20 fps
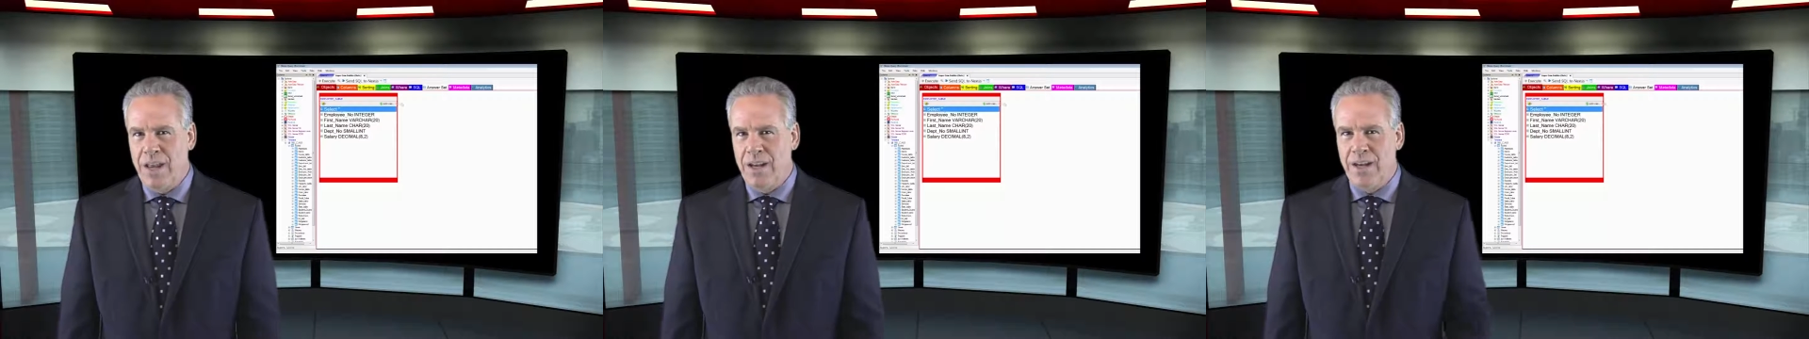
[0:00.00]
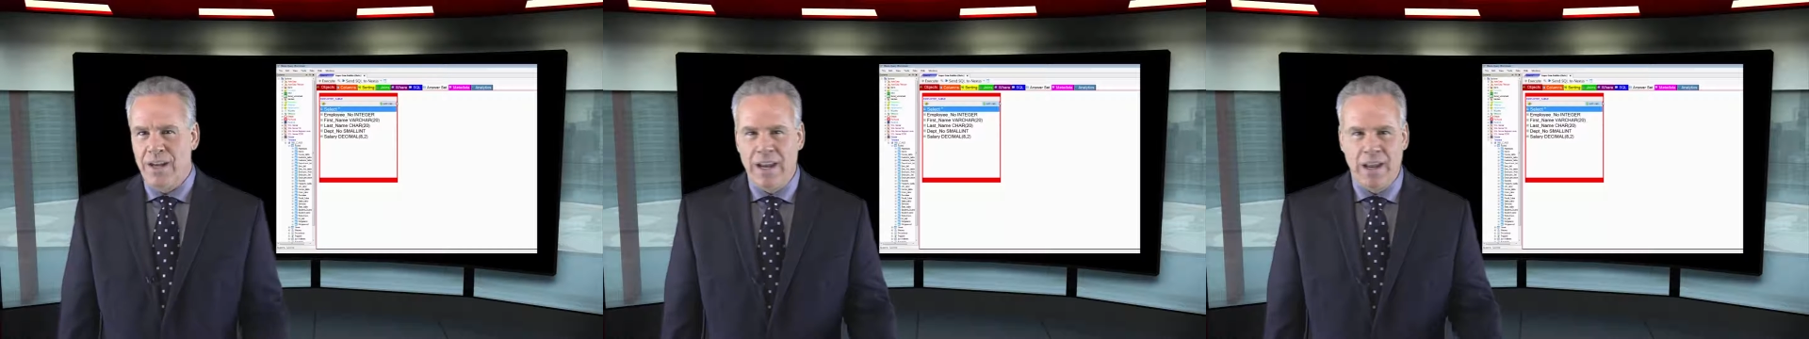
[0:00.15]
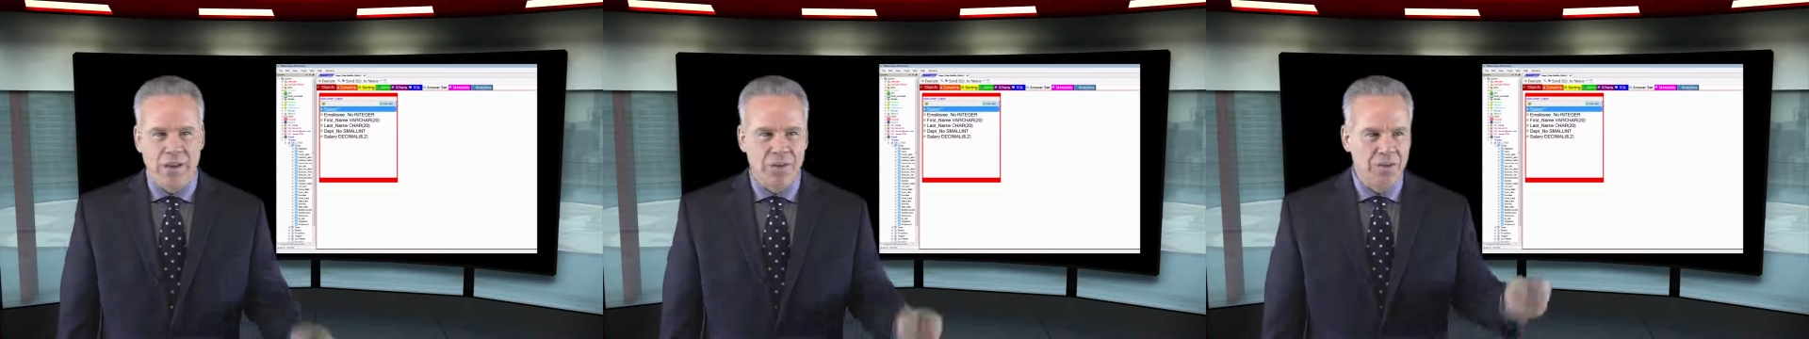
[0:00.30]

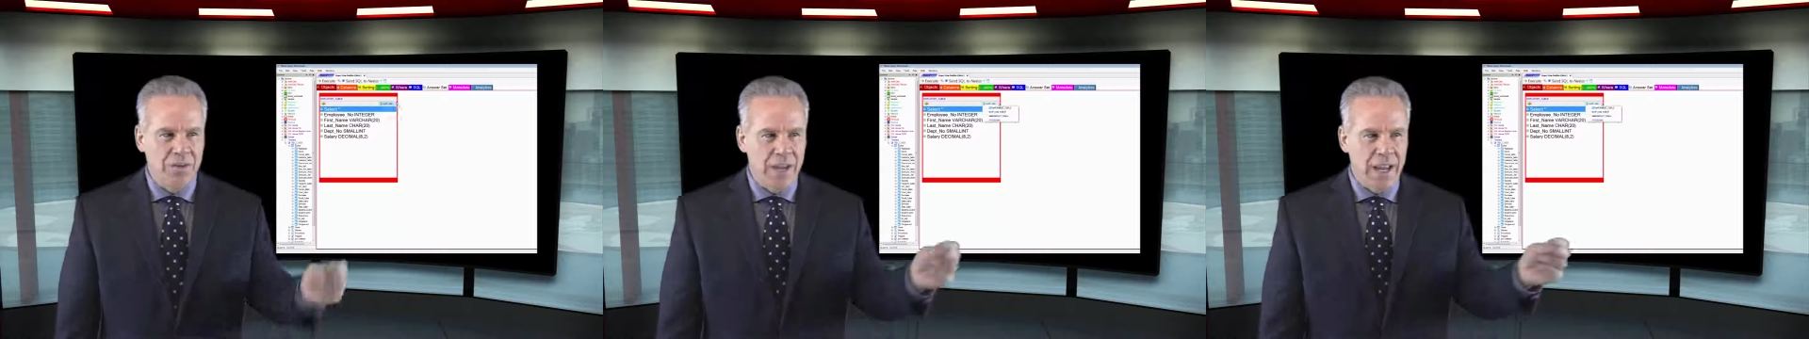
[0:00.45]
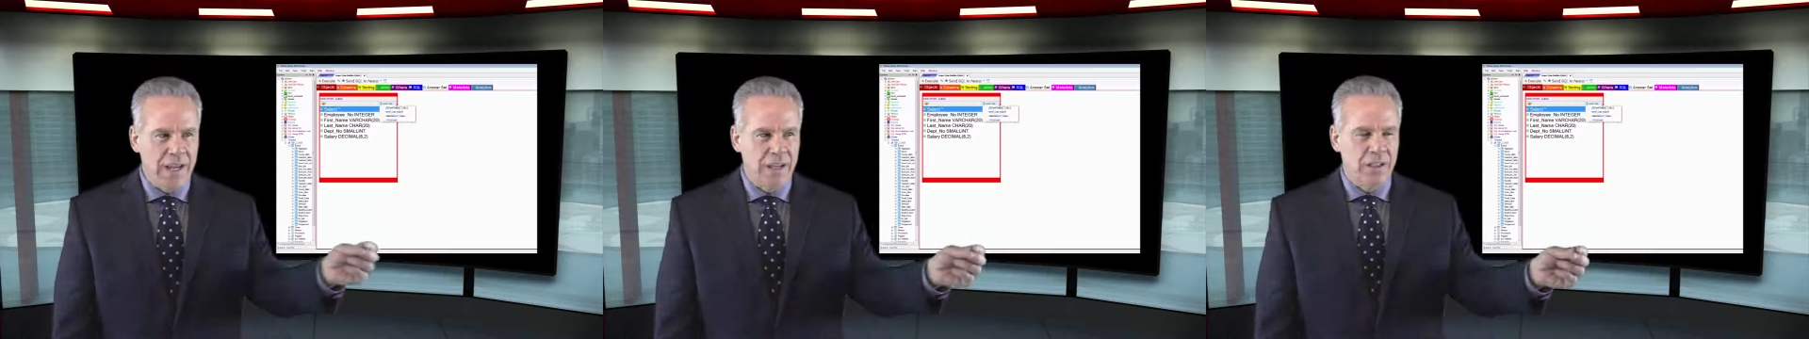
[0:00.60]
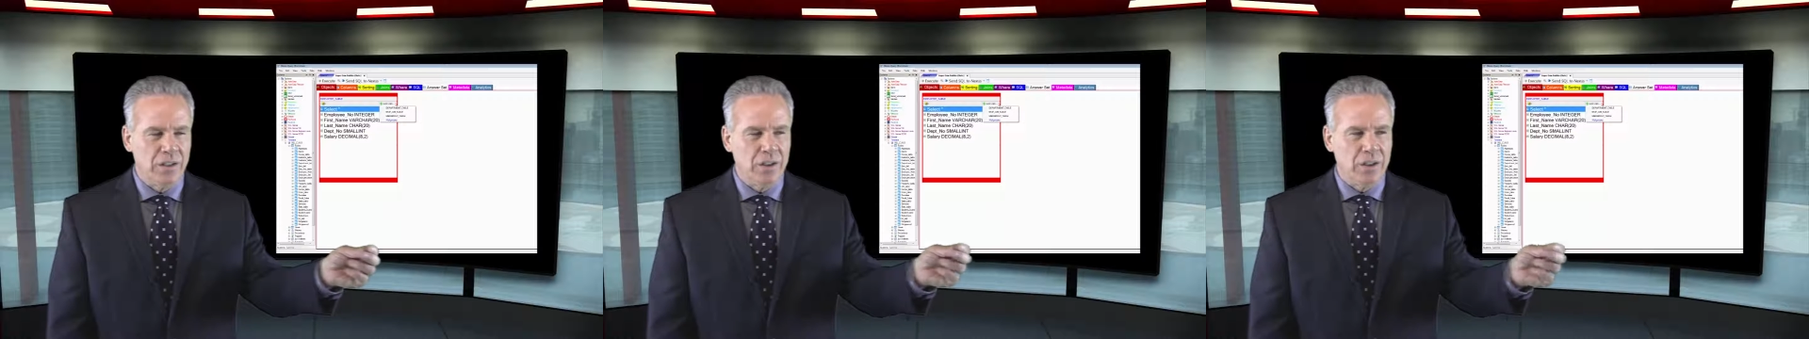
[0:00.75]
Now
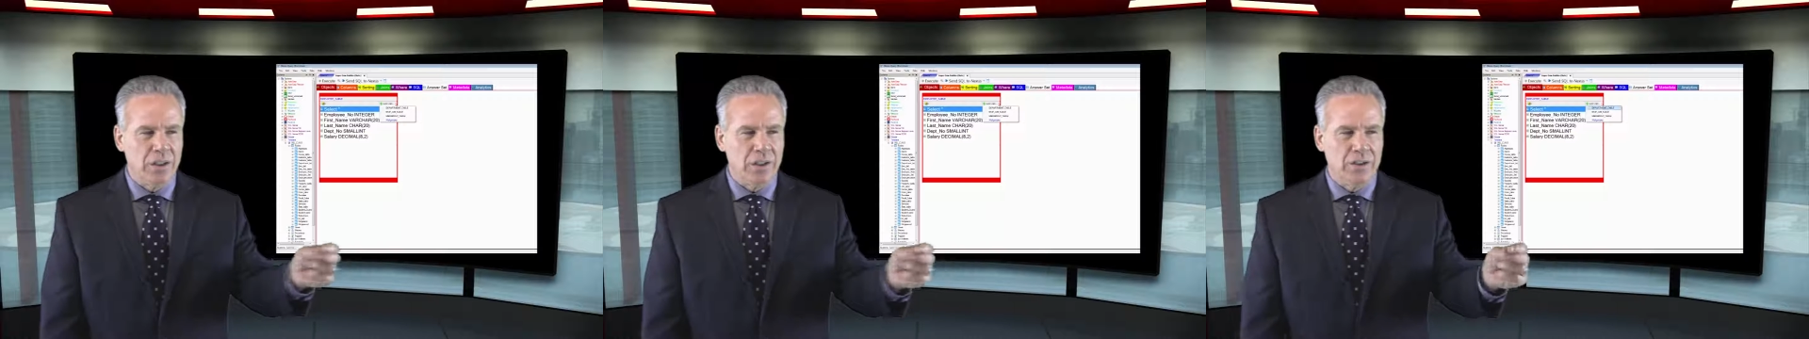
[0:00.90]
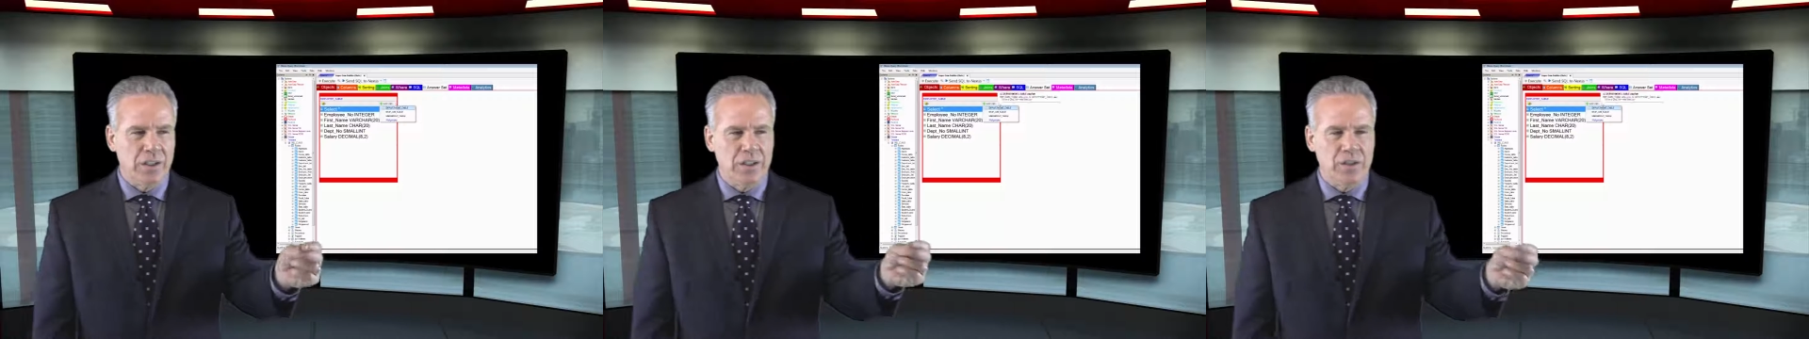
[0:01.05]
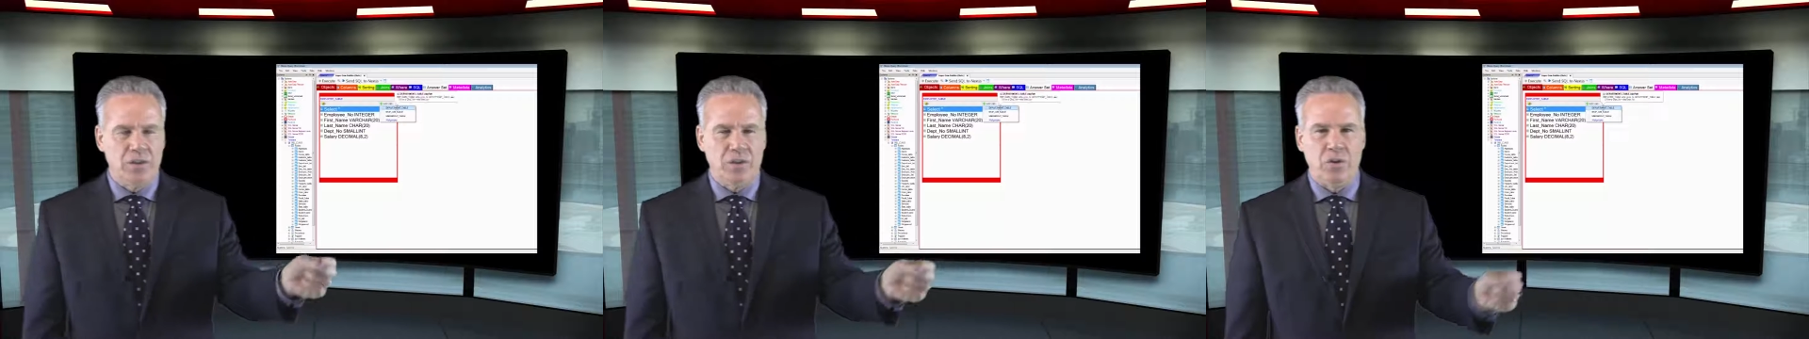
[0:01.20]
take a look at
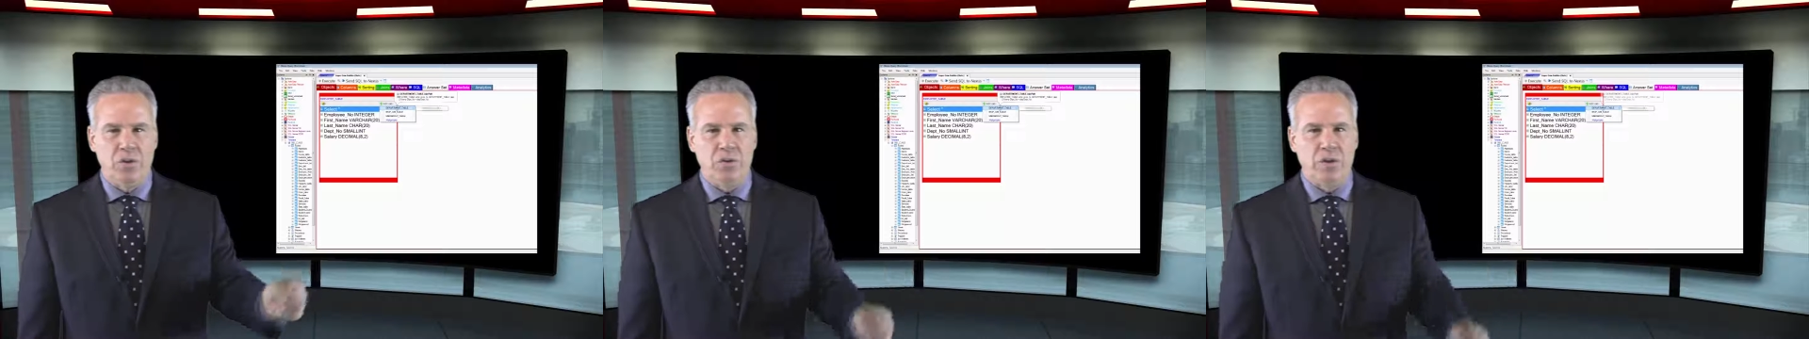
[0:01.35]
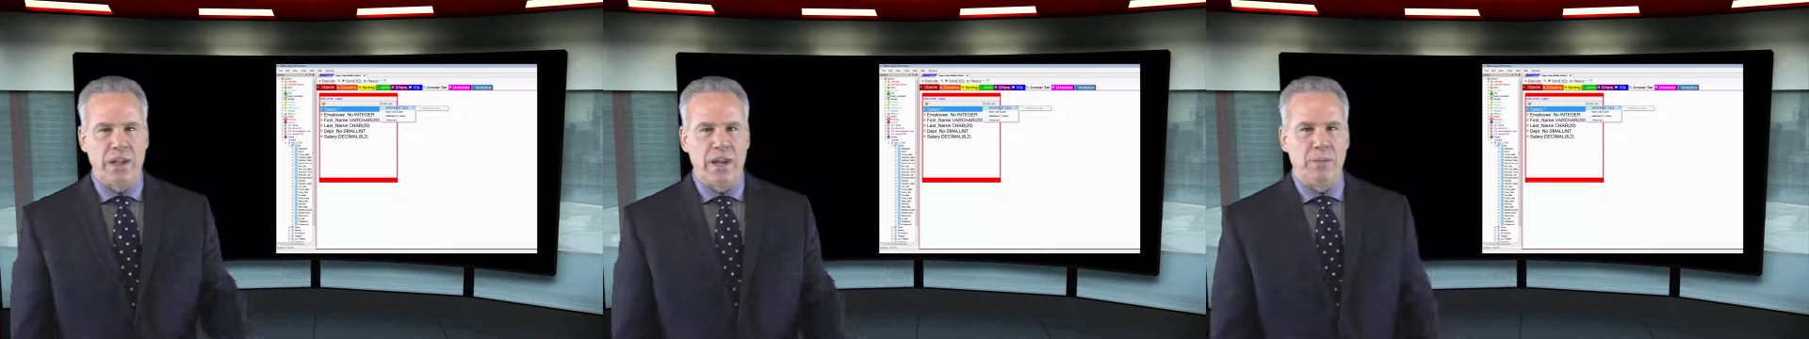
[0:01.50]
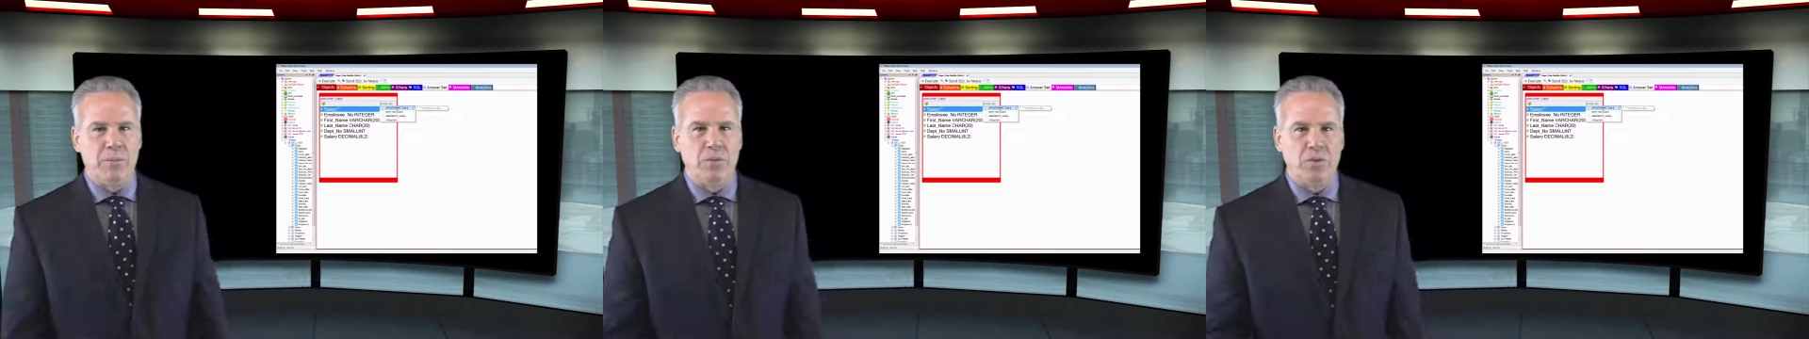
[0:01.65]
these two
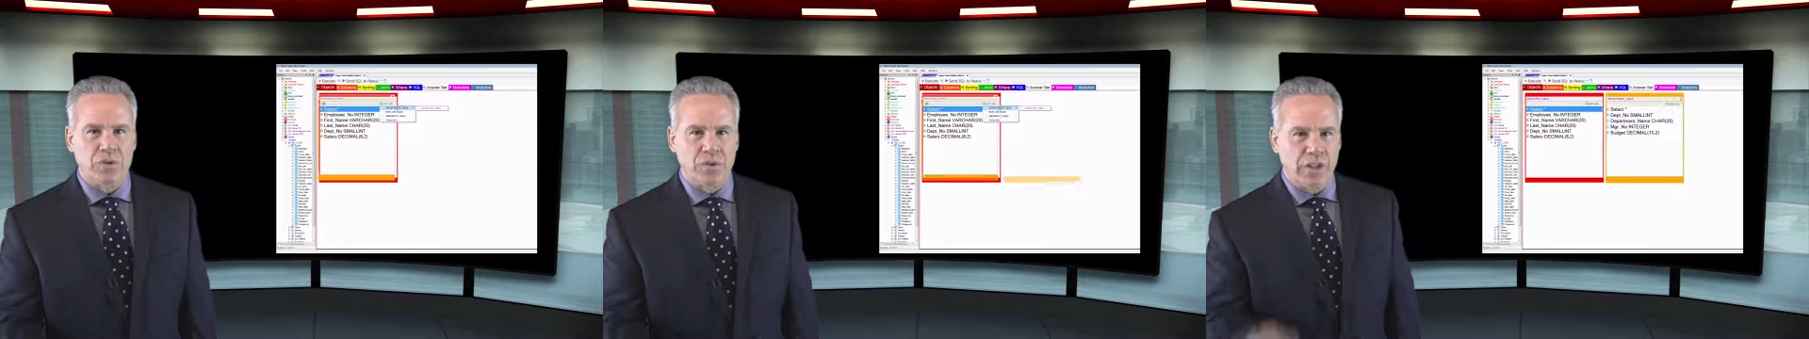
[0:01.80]
tables,